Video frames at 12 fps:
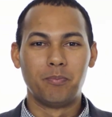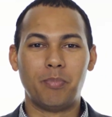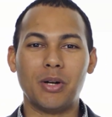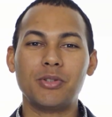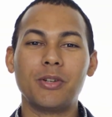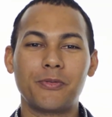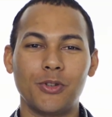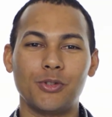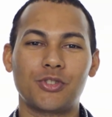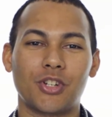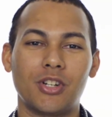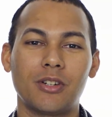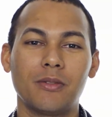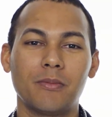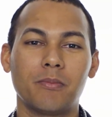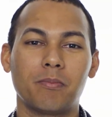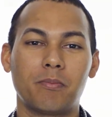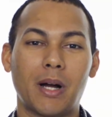Build the future
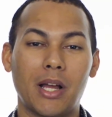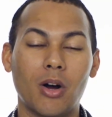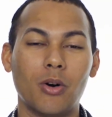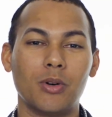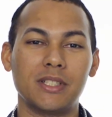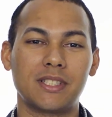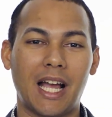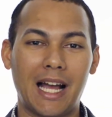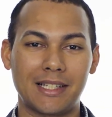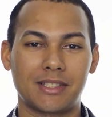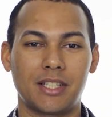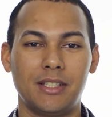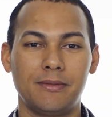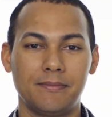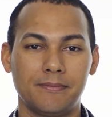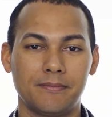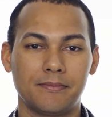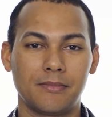by always asking,
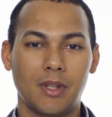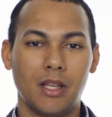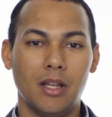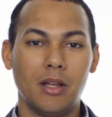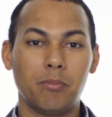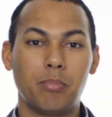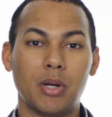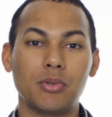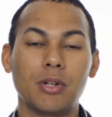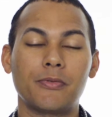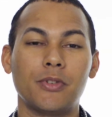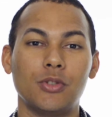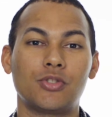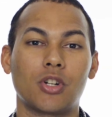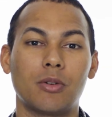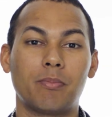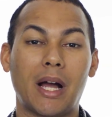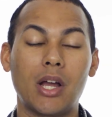build the
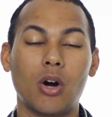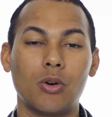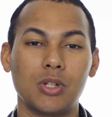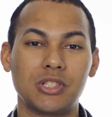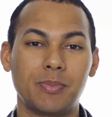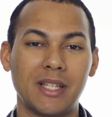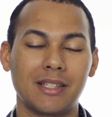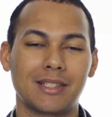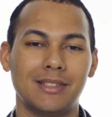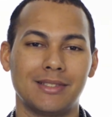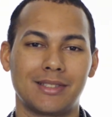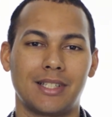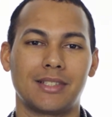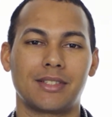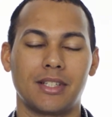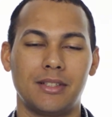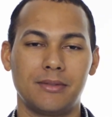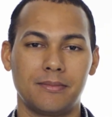future by always being
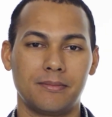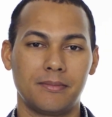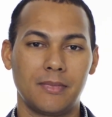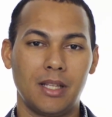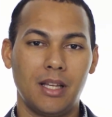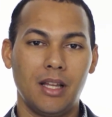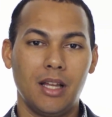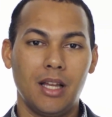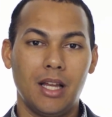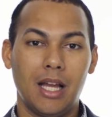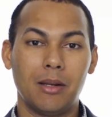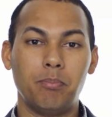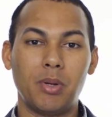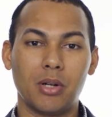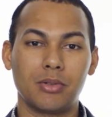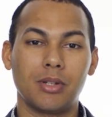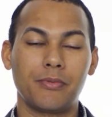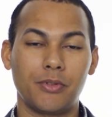consistent, and
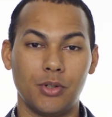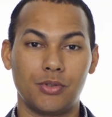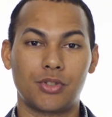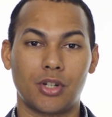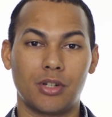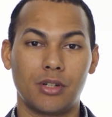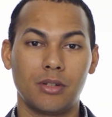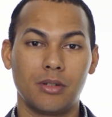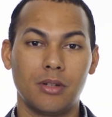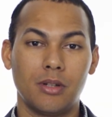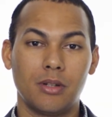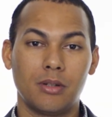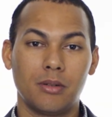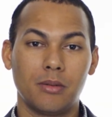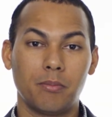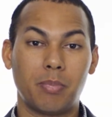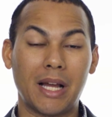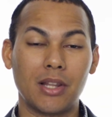build the future
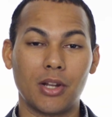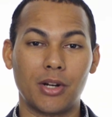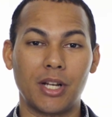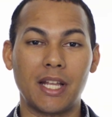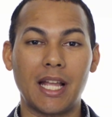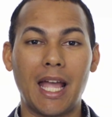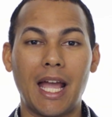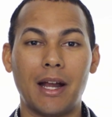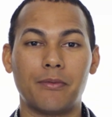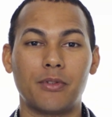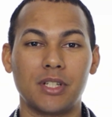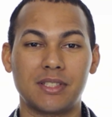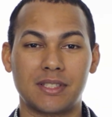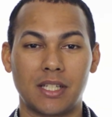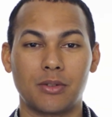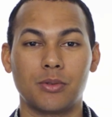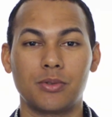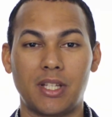by learning every
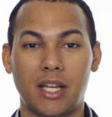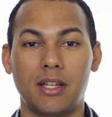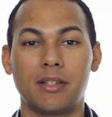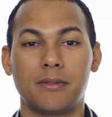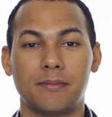single day.